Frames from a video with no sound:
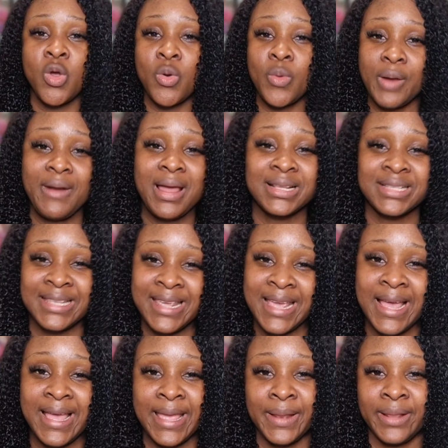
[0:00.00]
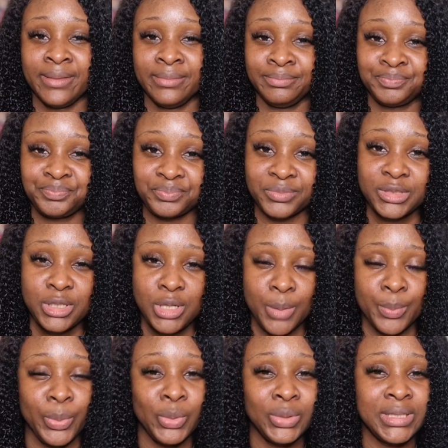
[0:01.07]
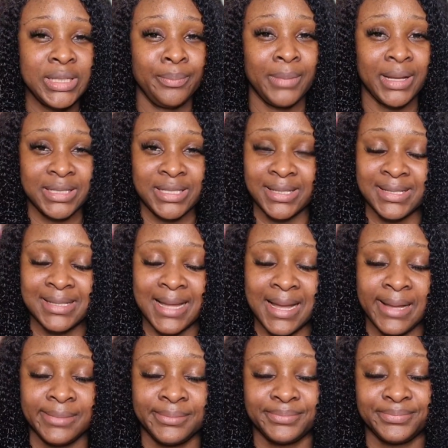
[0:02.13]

Whereas here in both in Manchester,